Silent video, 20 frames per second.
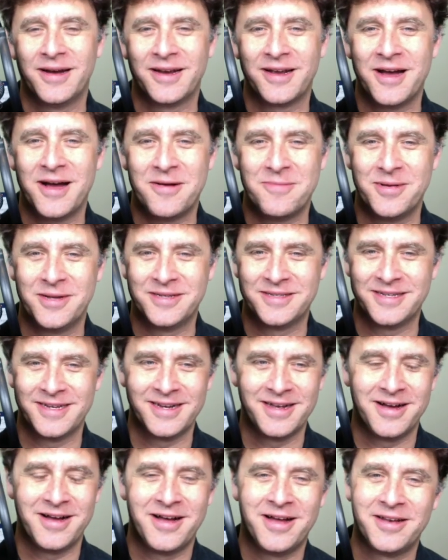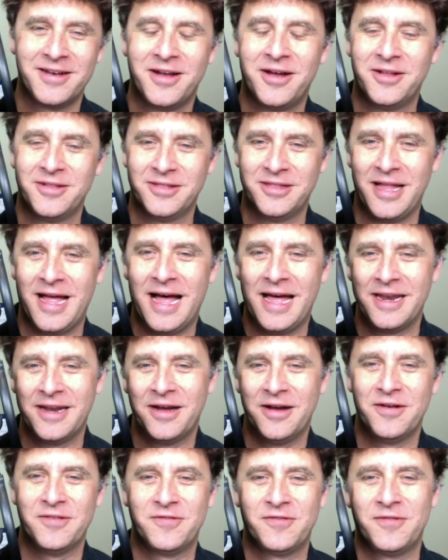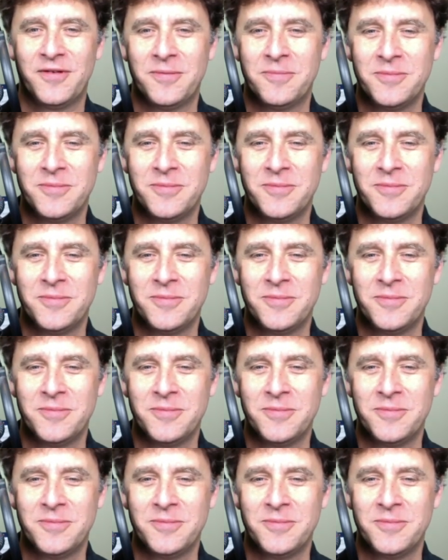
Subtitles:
commenting on a lot of